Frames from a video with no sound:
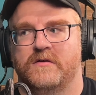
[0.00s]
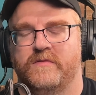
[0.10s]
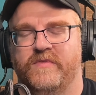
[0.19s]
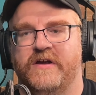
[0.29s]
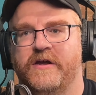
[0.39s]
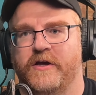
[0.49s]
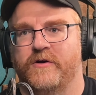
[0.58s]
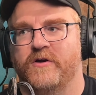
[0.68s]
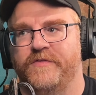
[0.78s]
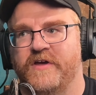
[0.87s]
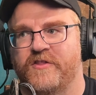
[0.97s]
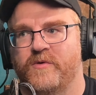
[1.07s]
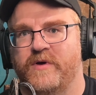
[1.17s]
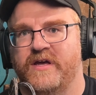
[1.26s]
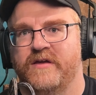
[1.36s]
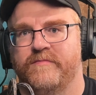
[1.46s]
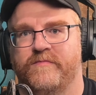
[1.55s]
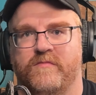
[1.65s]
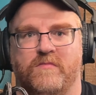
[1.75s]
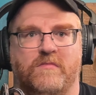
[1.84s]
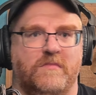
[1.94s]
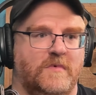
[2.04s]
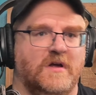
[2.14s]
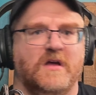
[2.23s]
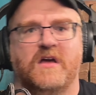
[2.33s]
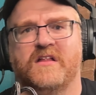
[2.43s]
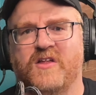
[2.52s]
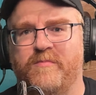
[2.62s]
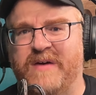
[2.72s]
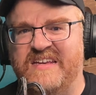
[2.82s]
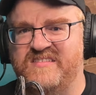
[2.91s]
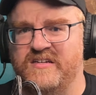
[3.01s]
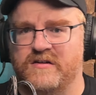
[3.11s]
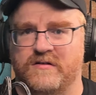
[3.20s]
There you go, going the other way. A little bassier.